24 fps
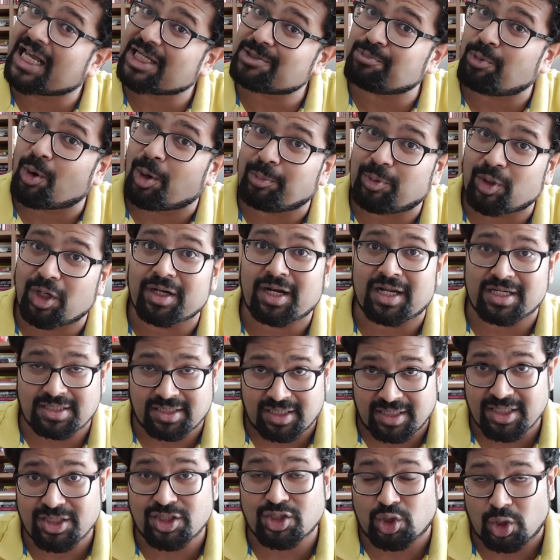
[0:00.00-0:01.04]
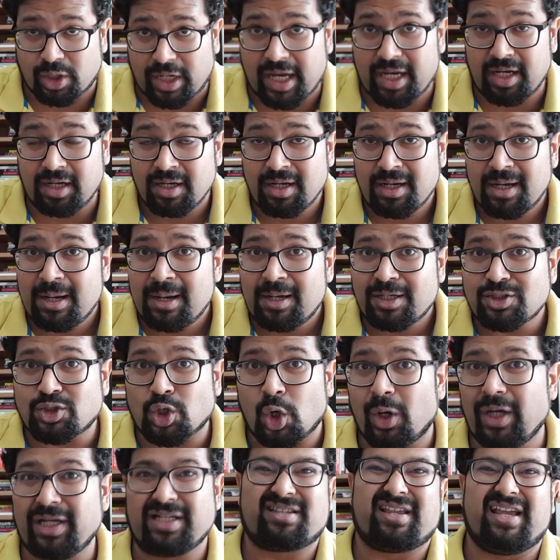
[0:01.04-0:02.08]
as popular as it is today.
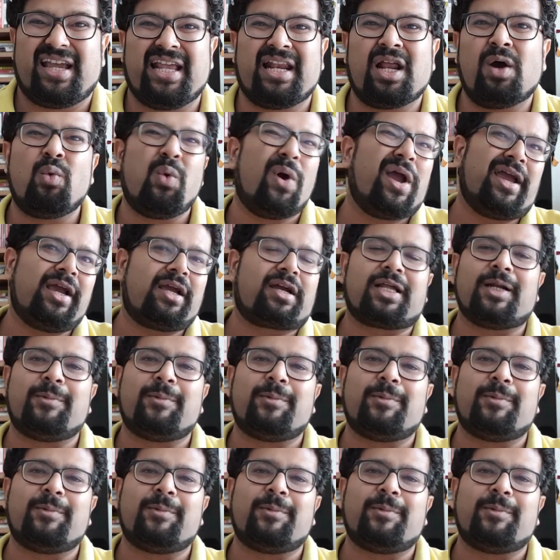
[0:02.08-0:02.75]
So it, in a way,